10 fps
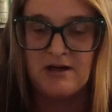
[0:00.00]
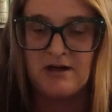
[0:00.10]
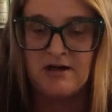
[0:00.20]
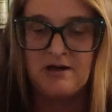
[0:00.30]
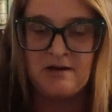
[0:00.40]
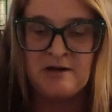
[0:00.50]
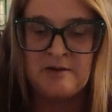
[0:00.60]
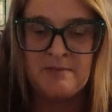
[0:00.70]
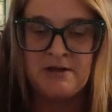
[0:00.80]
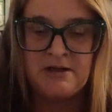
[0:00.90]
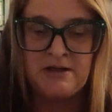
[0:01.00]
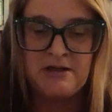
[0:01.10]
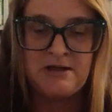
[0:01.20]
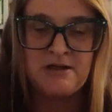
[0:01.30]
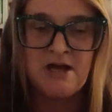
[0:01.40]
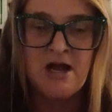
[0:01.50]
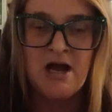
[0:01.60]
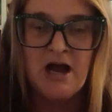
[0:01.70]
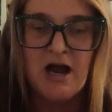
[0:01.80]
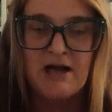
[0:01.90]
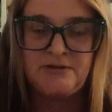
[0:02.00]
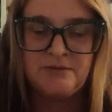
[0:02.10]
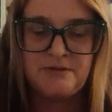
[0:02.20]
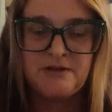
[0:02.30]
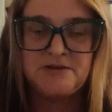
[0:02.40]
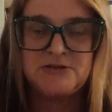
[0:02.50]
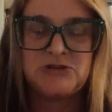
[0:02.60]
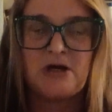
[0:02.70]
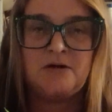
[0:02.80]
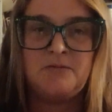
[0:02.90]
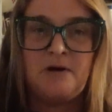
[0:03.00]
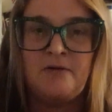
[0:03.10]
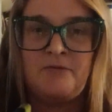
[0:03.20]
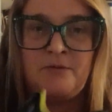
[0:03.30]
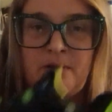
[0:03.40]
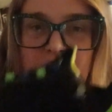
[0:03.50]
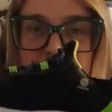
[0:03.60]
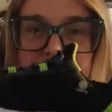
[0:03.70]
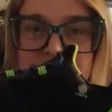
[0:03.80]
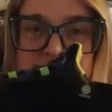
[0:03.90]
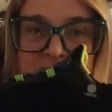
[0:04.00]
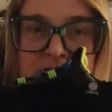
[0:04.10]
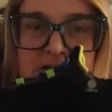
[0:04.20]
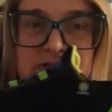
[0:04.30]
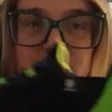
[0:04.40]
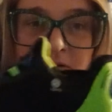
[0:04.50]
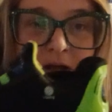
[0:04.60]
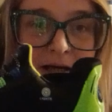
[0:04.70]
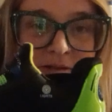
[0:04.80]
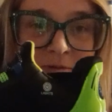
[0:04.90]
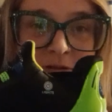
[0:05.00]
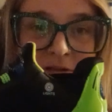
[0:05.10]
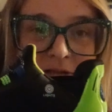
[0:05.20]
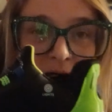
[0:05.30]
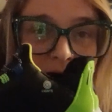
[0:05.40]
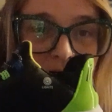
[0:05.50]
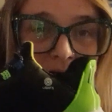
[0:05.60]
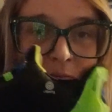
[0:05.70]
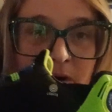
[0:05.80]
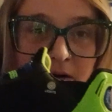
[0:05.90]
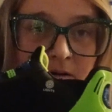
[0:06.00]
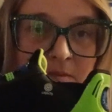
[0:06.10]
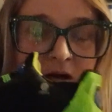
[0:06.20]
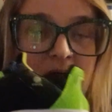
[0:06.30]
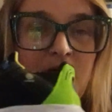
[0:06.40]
I don't think this child will ever wear these, but these are the last ones that he bought him.